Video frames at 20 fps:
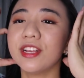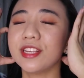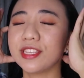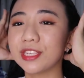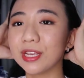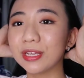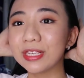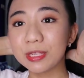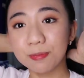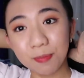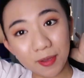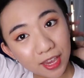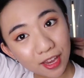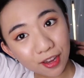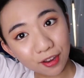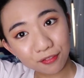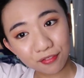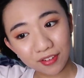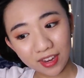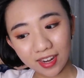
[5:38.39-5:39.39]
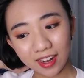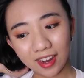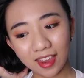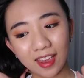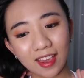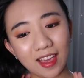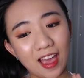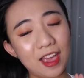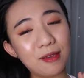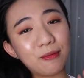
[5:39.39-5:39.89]
So speaking of
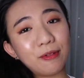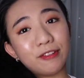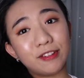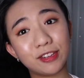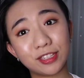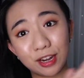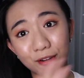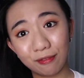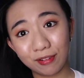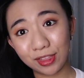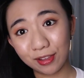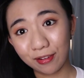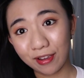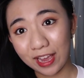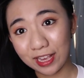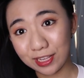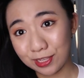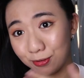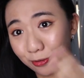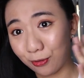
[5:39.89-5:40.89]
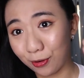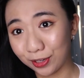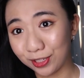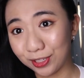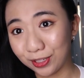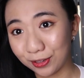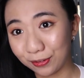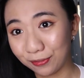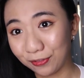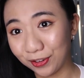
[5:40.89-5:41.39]
eating, I'm going to share with you guys yung
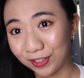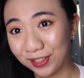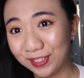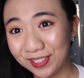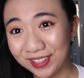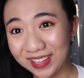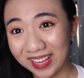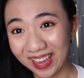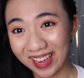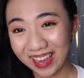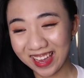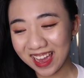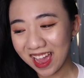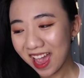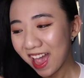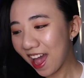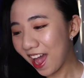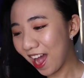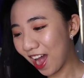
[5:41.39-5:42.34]
order ko for today.